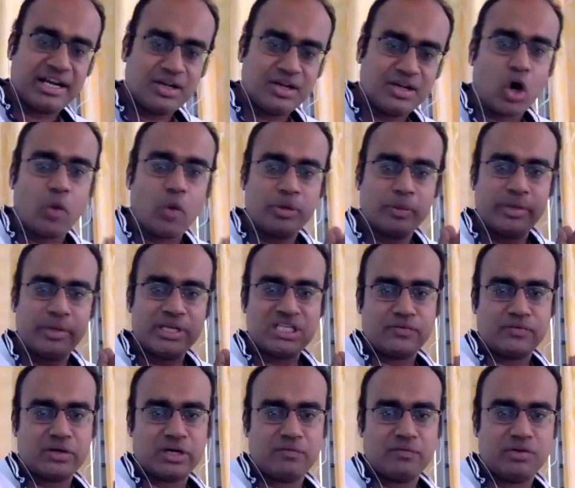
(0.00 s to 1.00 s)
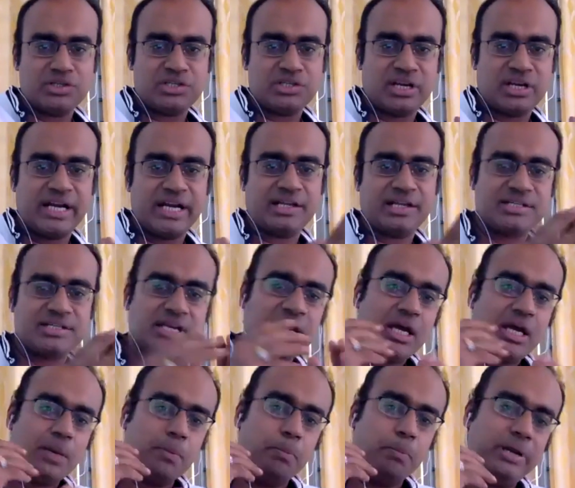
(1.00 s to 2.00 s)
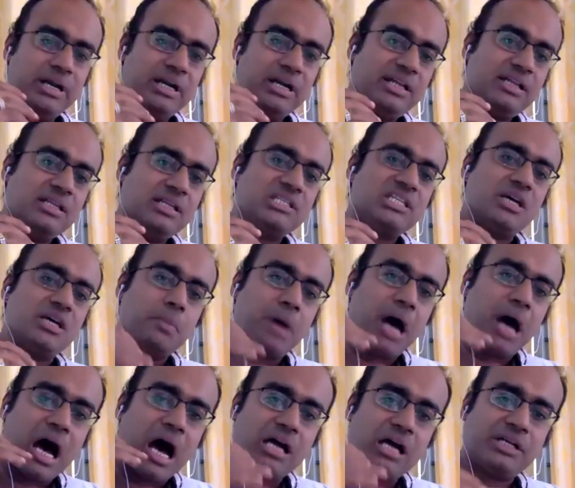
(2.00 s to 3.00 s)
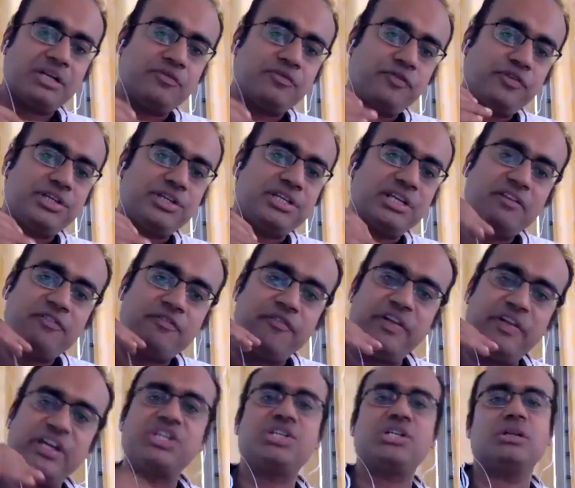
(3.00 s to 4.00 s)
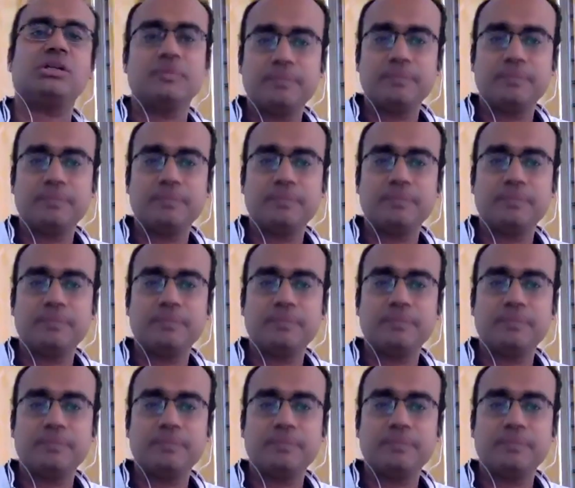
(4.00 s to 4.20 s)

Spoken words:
optimizing for conversion rate, is build in some artificial friction